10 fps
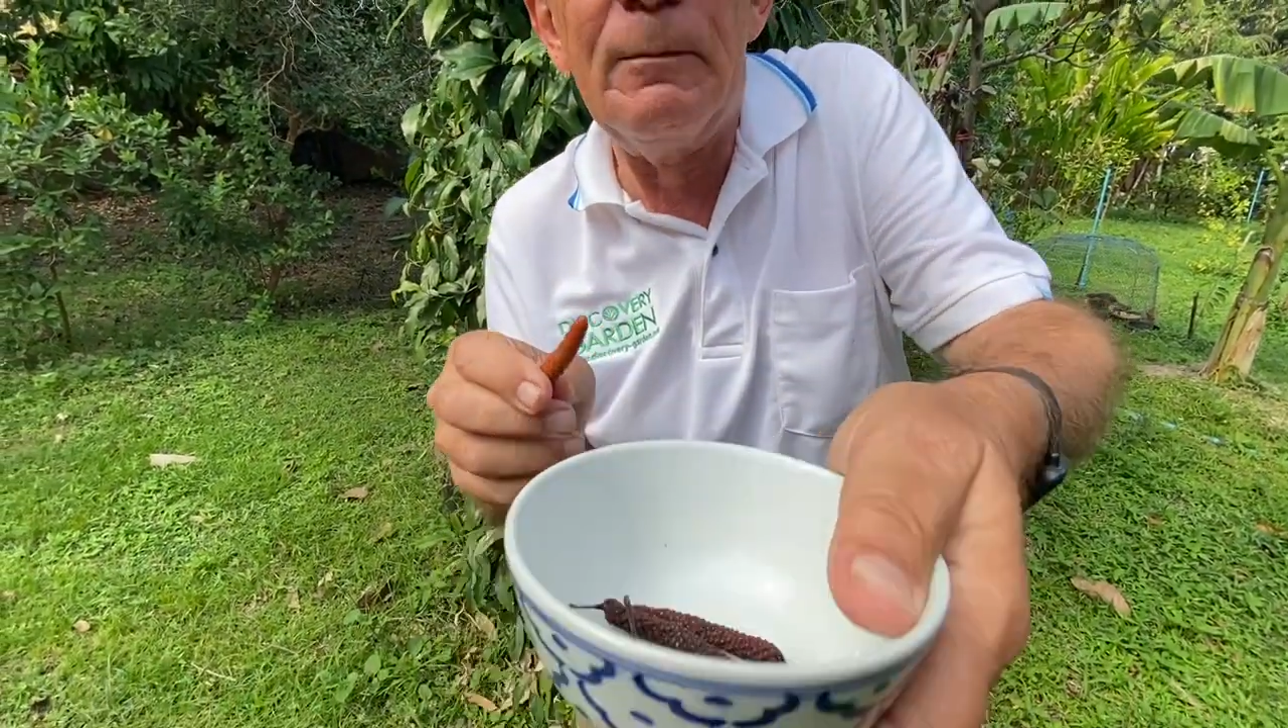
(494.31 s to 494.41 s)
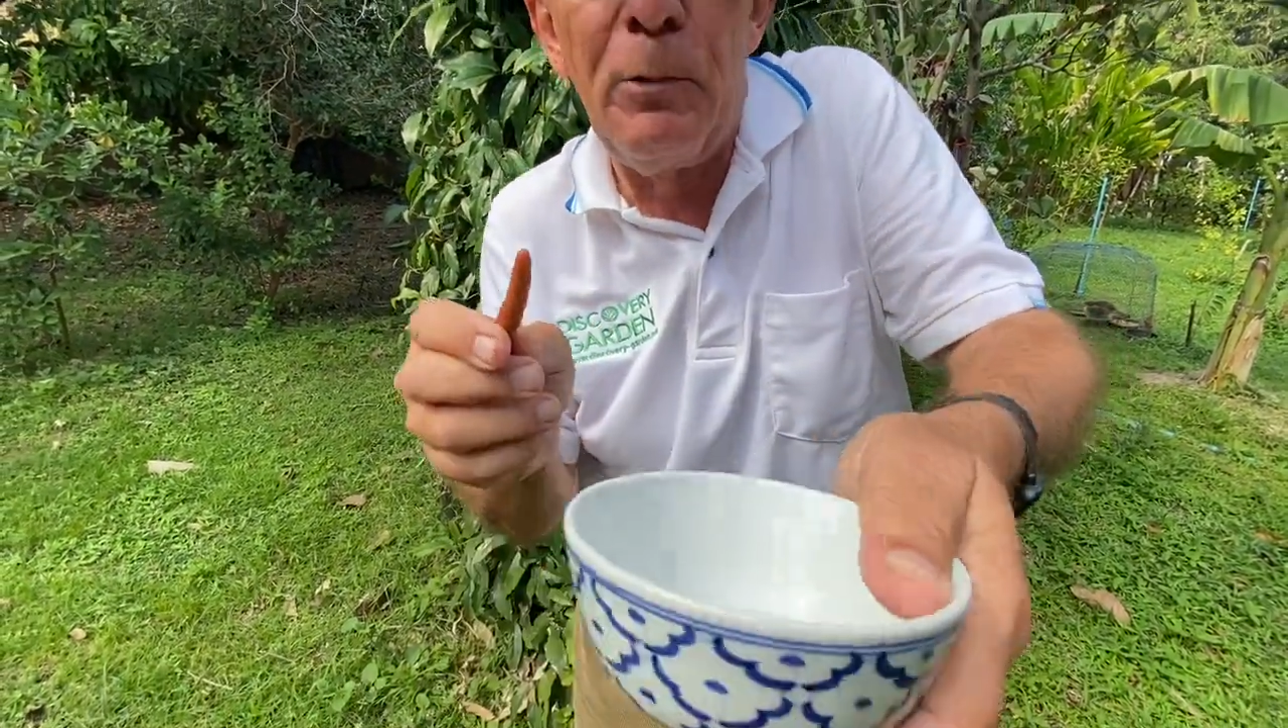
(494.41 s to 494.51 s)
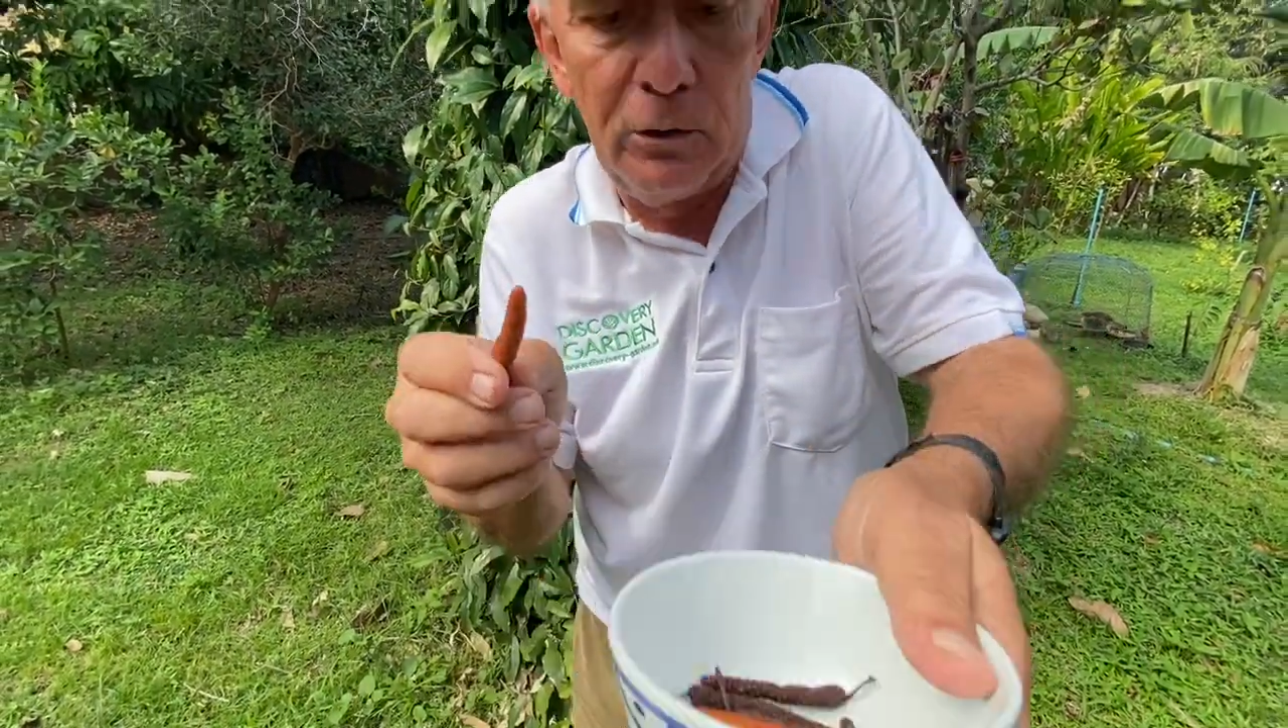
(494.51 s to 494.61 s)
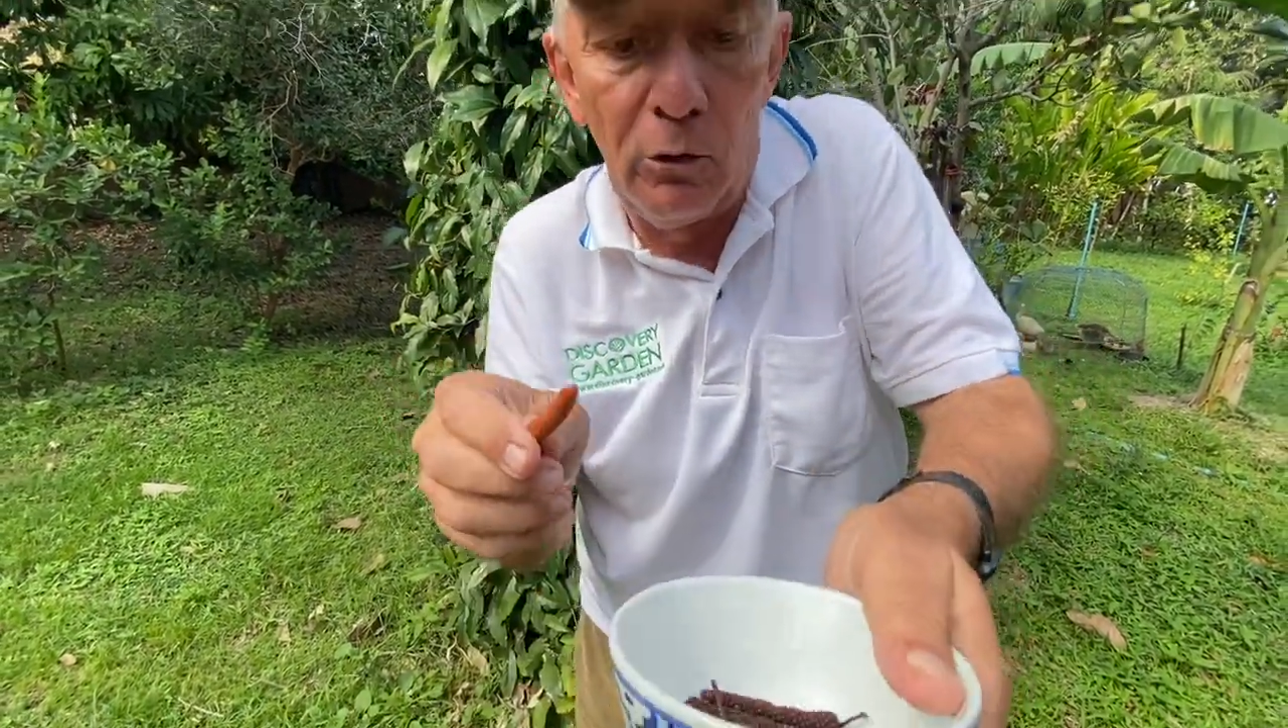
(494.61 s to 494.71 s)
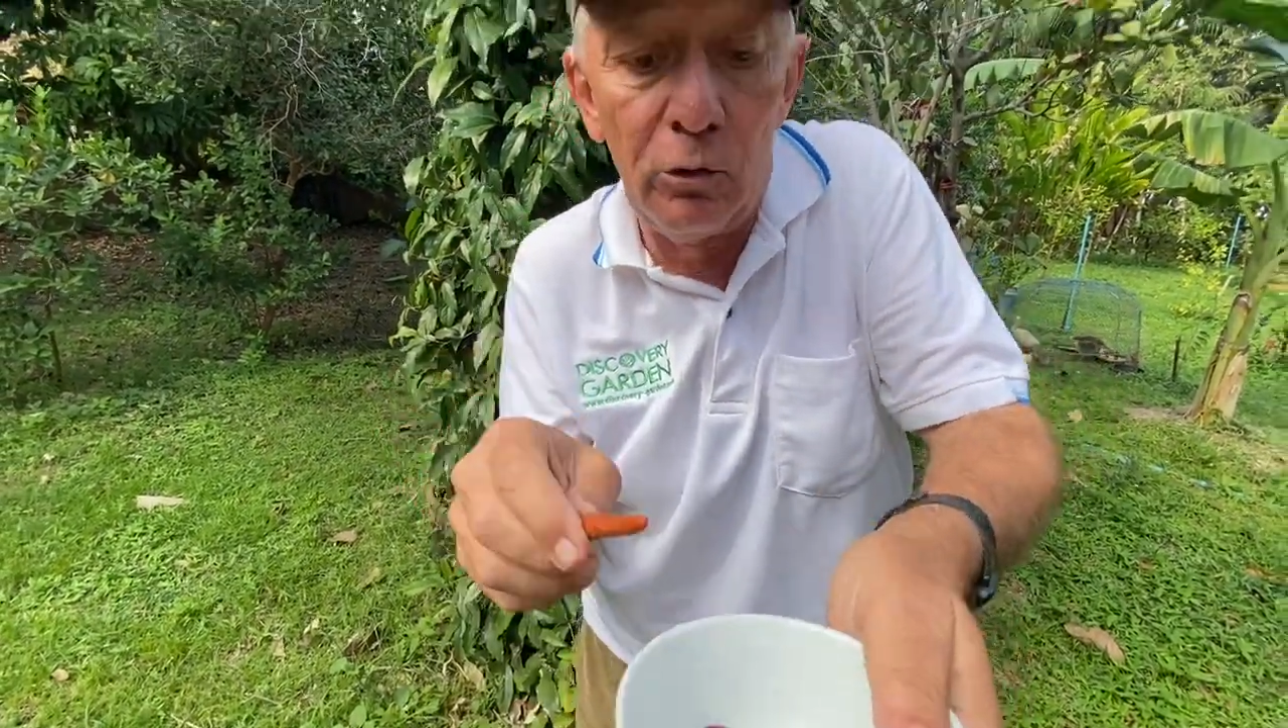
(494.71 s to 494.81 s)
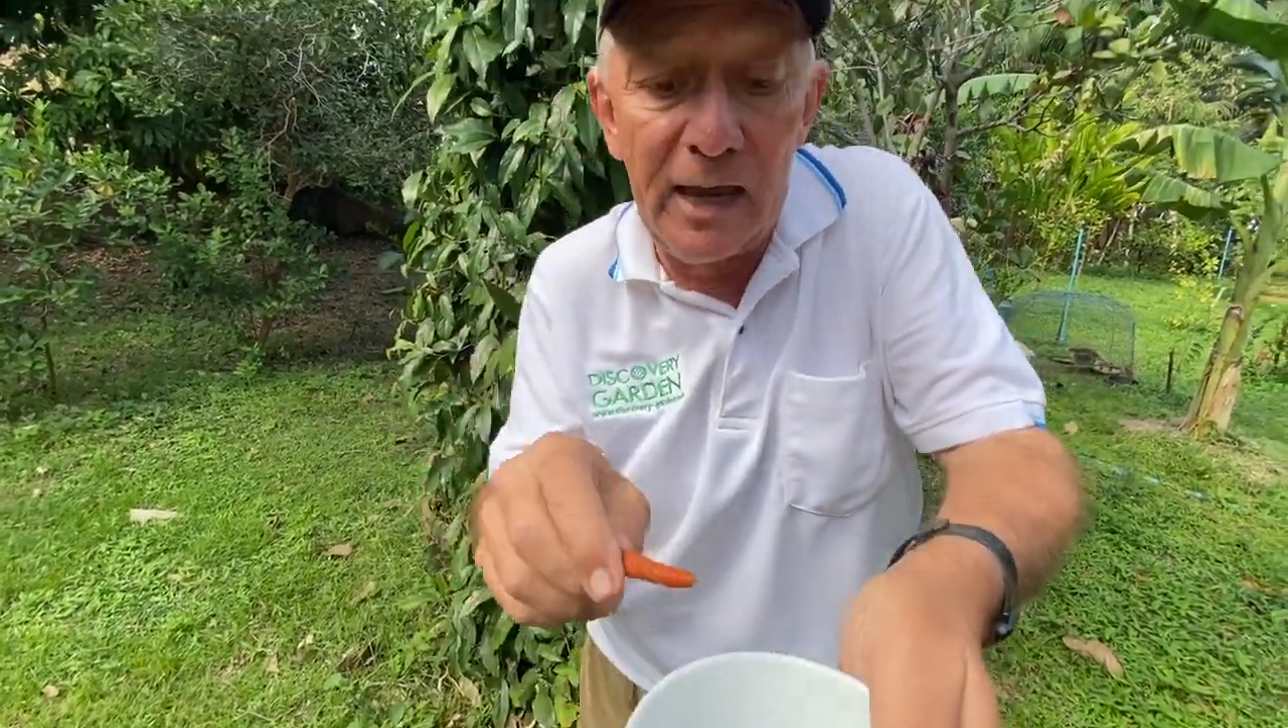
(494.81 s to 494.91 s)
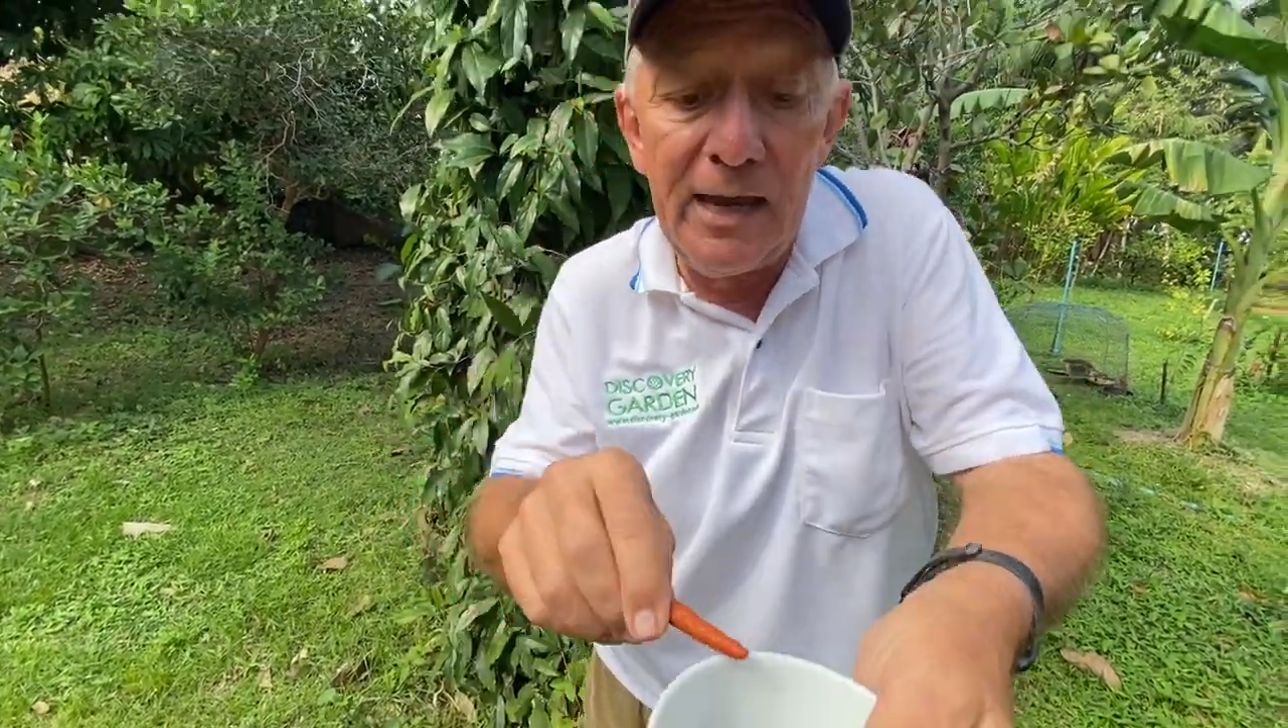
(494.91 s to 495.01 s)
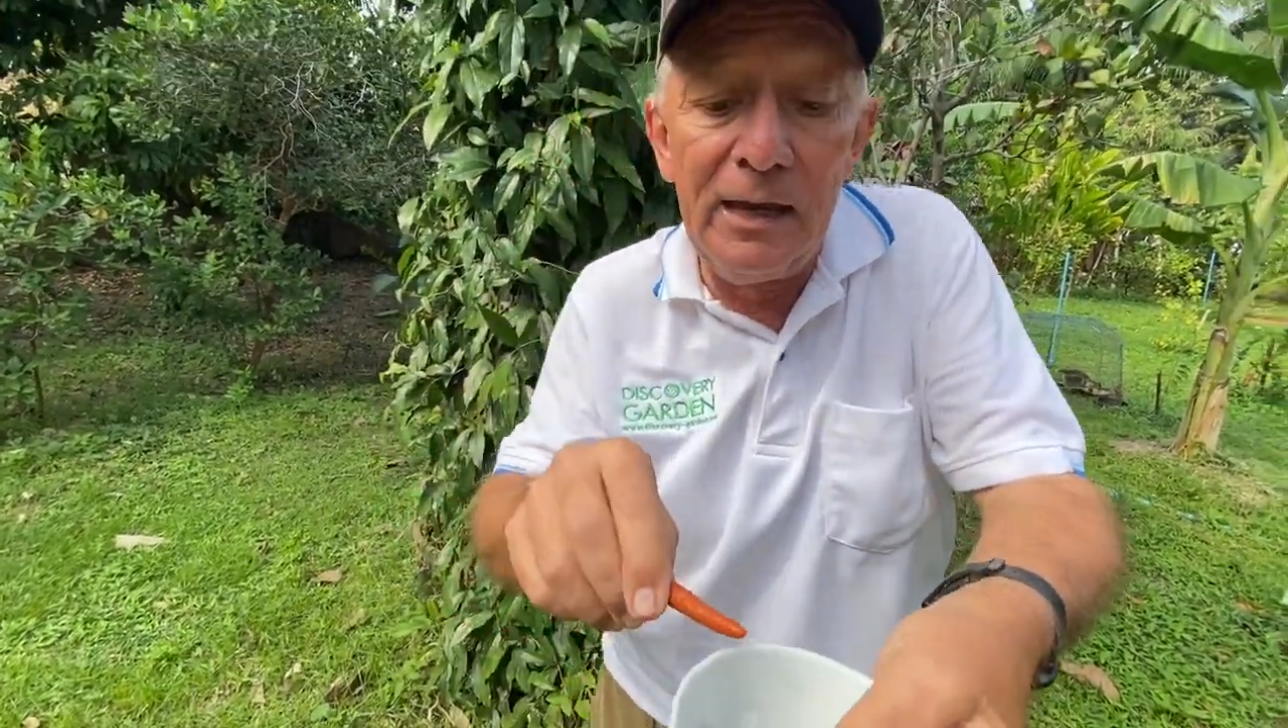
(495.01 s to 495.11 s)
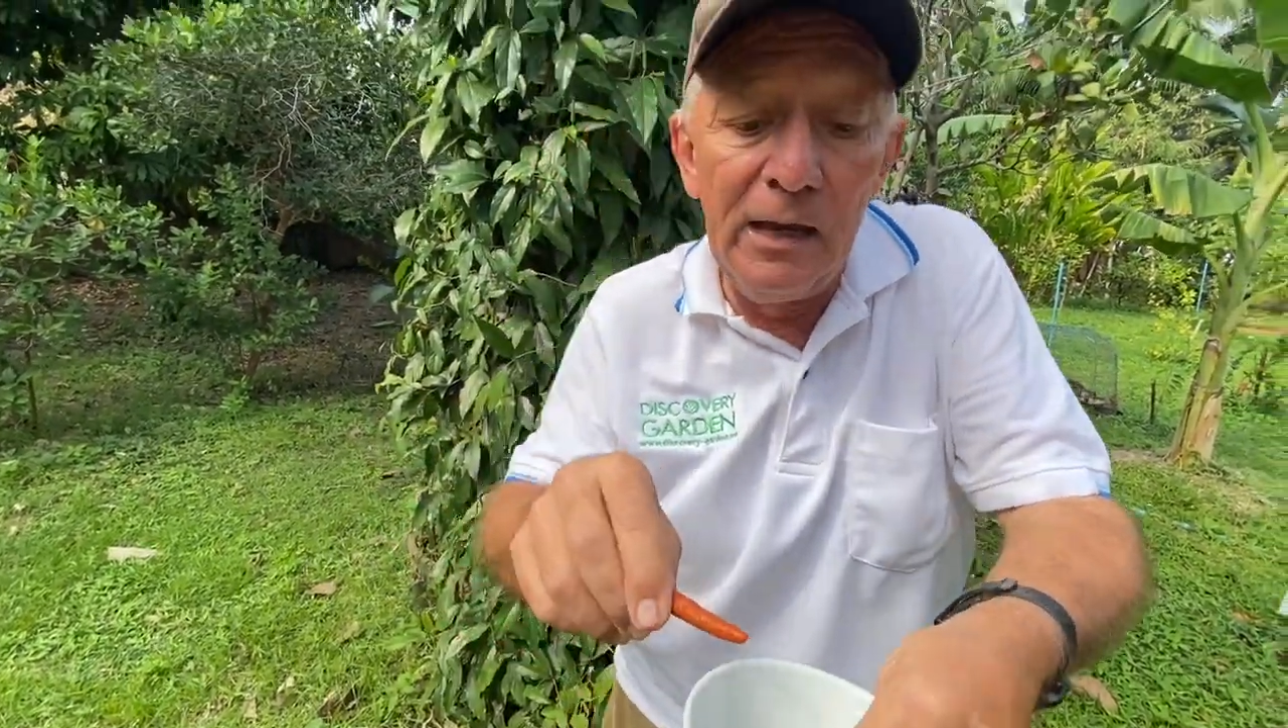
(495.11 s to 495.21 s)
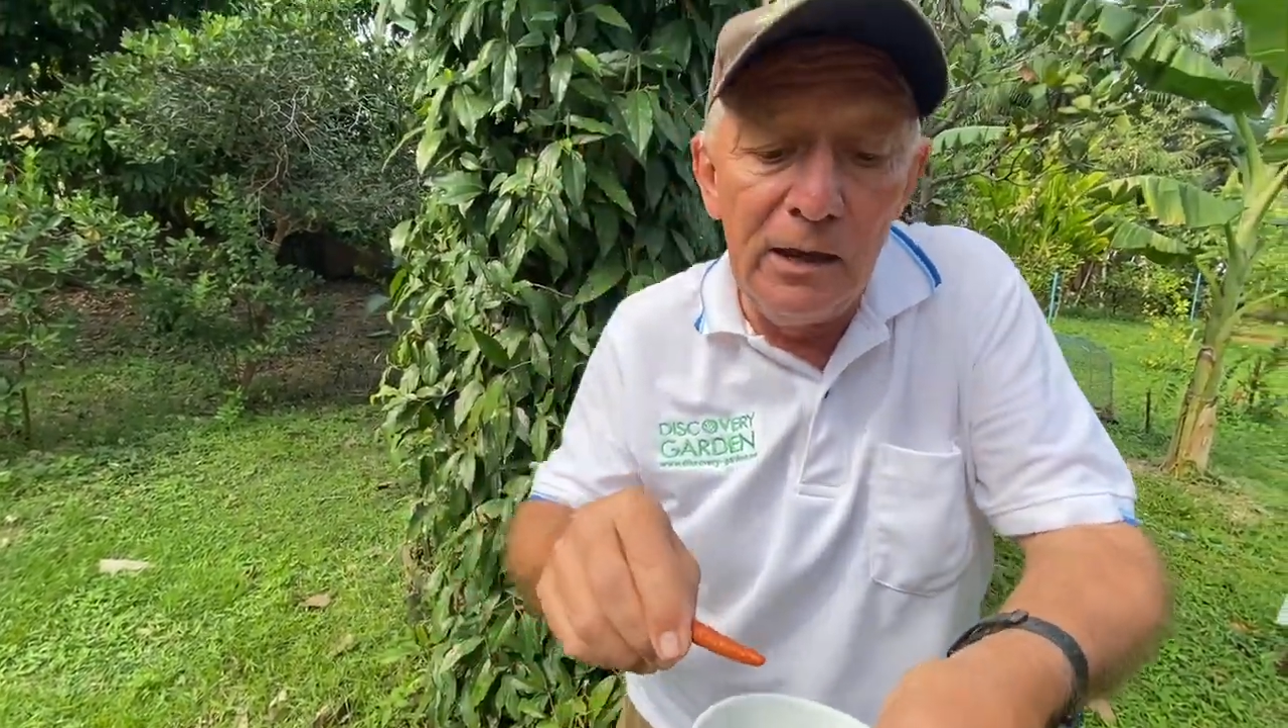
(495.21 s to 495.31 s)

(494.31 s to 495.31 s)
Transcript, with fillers: but okay,